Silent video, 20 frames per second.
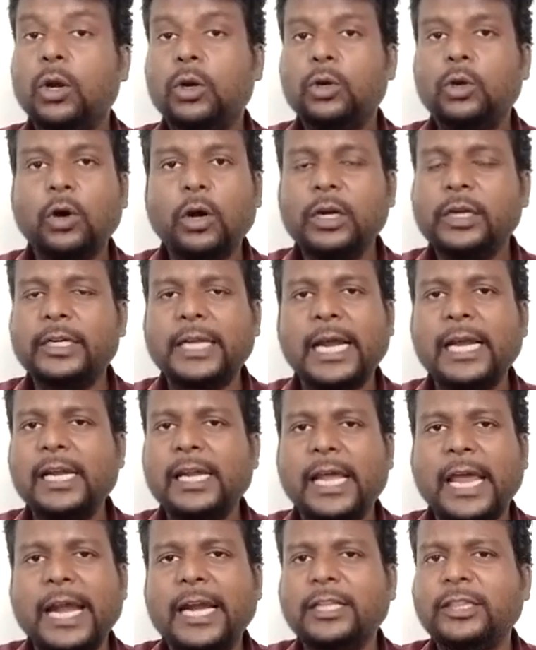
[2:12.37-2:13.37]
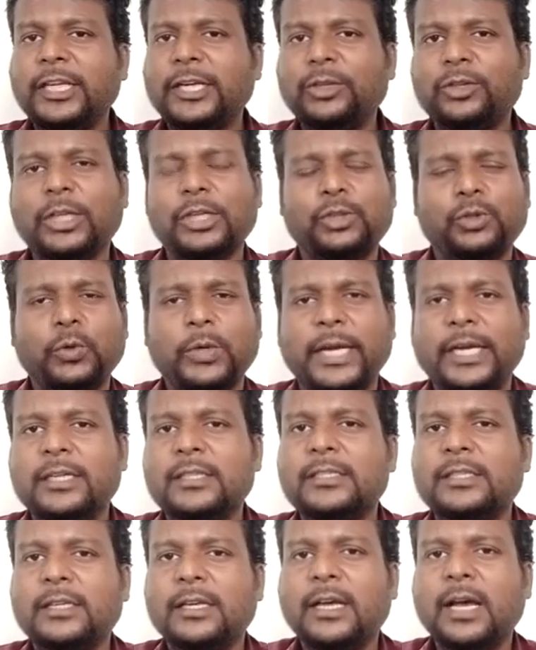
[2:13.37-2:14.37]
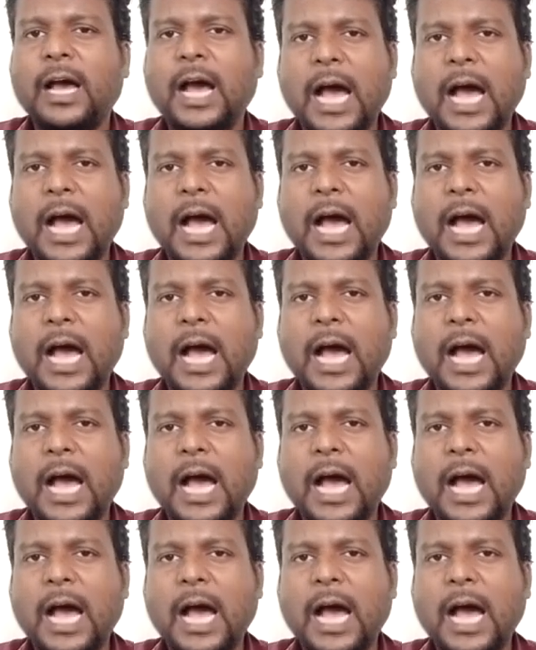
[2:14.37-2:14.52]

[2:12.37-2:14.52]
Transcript: Don't tell anything to the students